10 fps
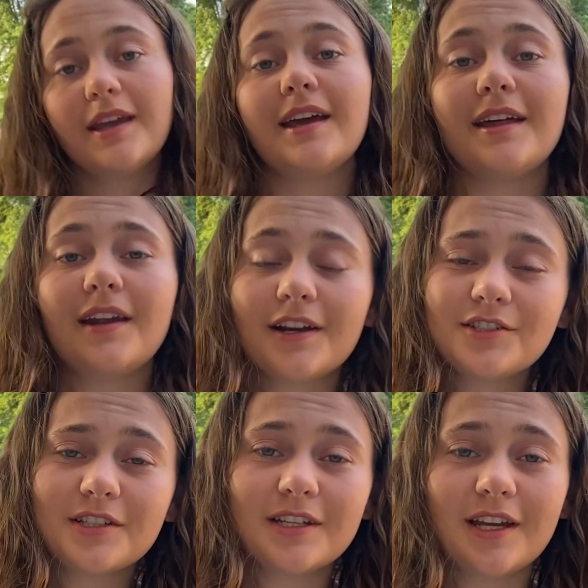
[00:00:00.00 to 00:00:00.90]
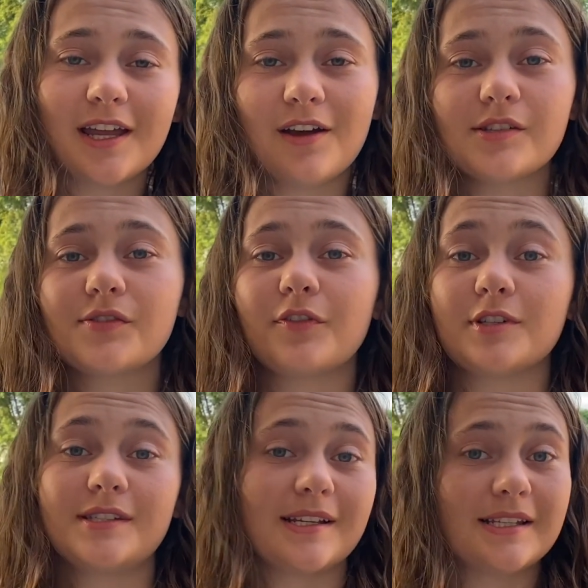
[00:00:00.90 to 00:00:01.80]
It actually accounts for
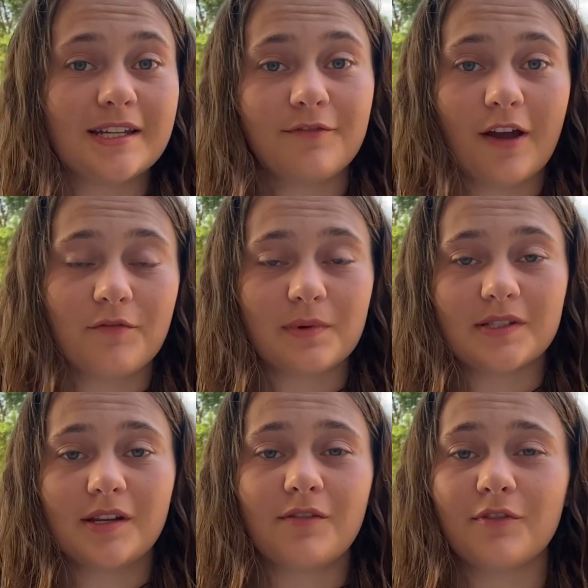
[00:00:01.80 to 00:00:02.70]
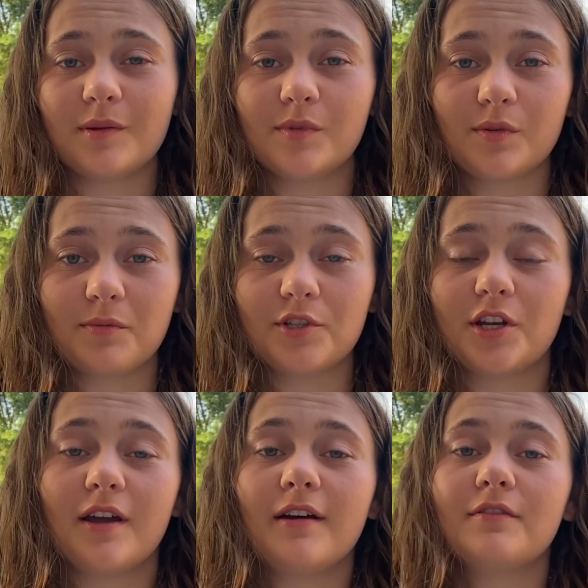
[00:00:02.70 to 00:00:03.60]
65% of reabsorption
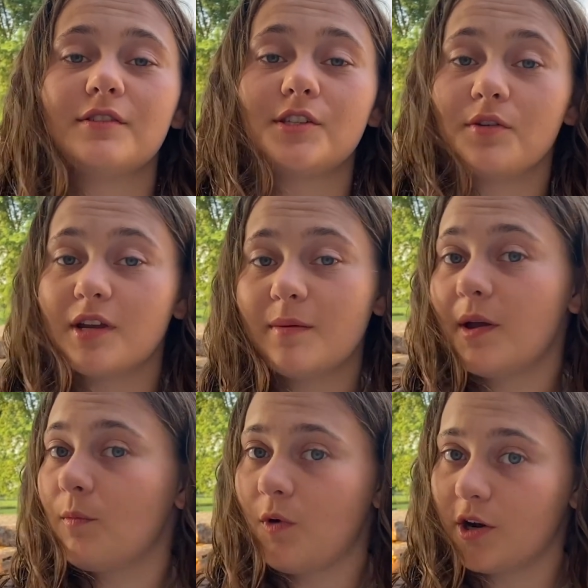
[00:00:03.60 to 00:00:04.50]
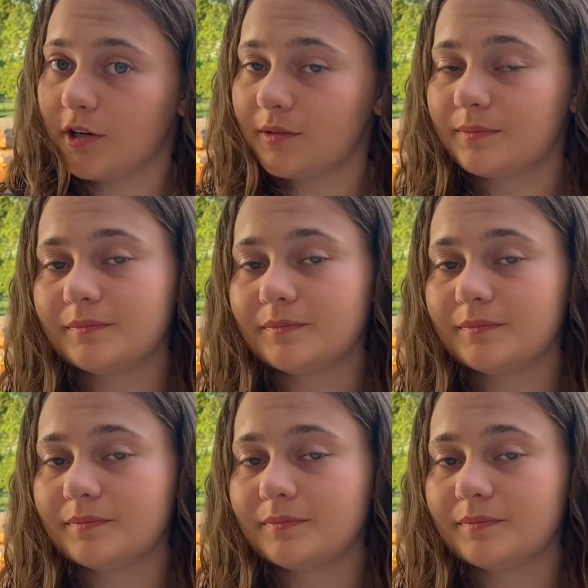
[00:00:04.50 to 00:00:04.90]
of sodium and water.